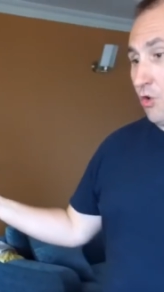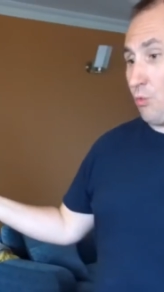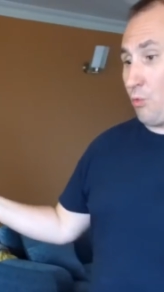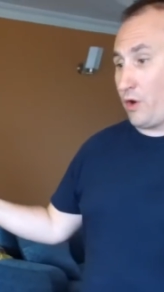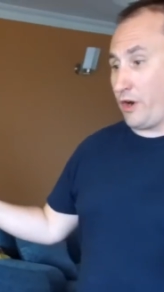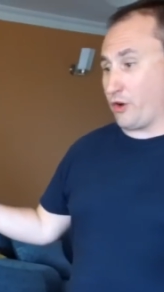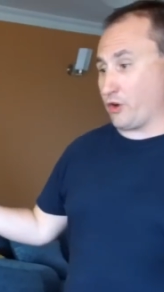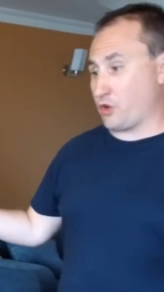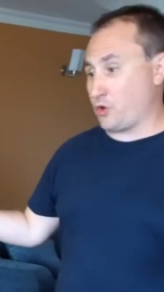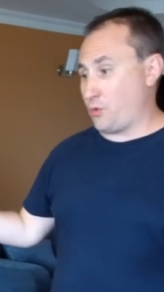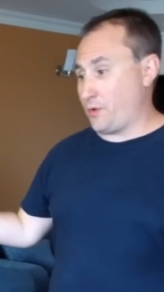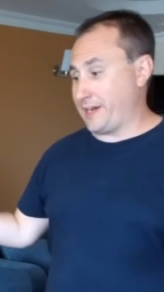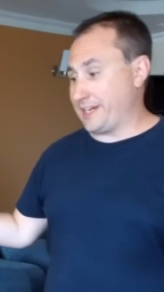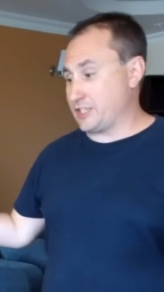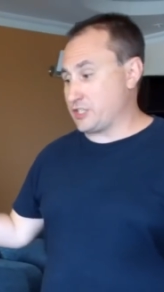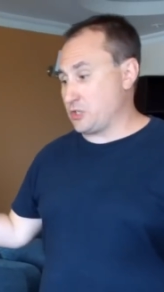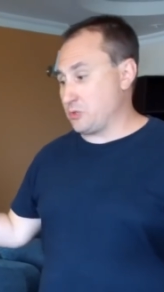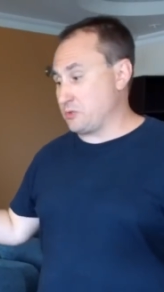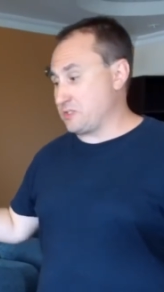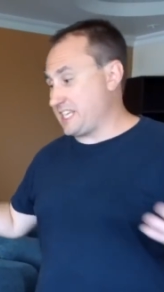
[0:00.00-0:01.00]
we're
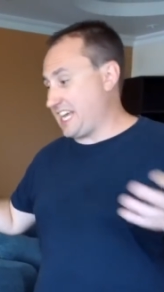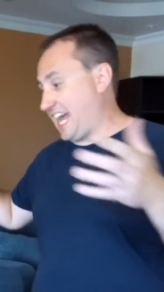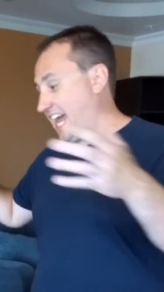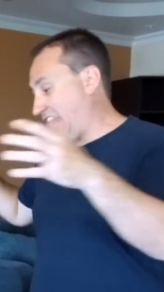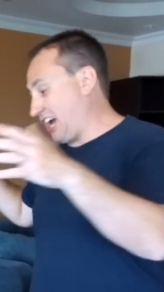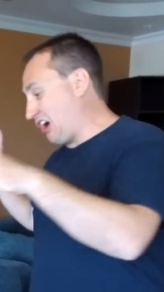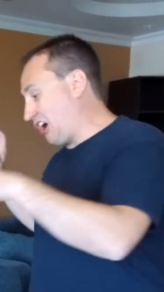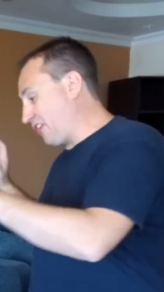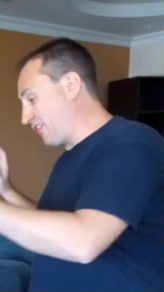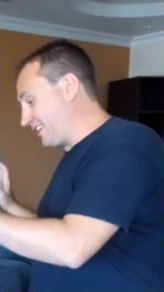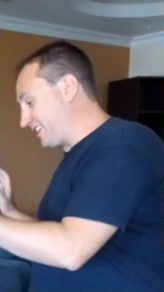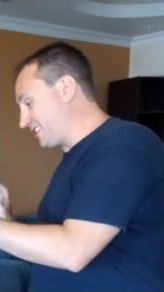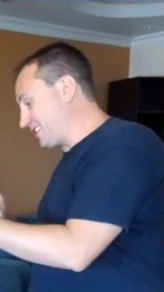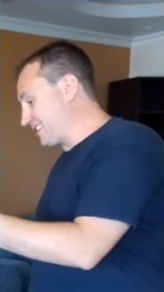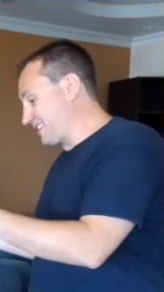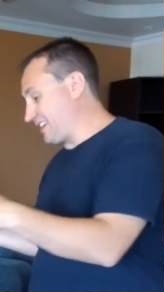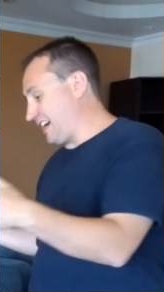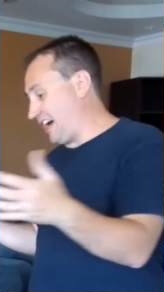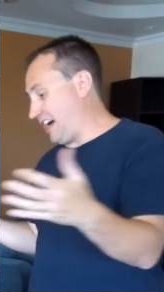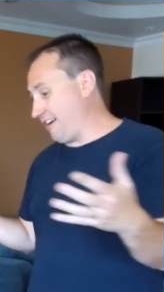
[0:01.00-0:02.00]
going to take all this
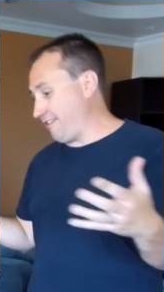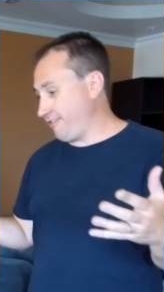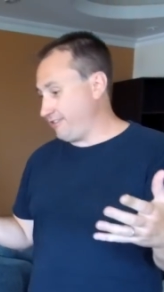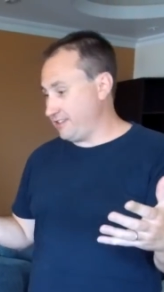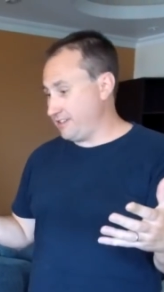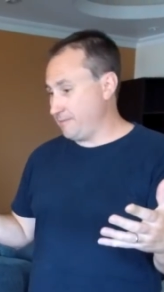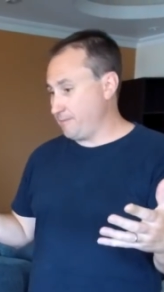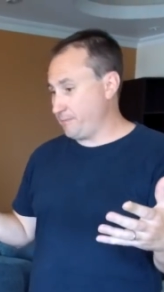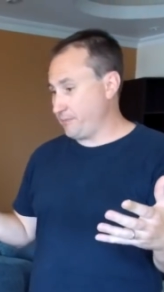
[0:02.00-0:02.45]
stuff,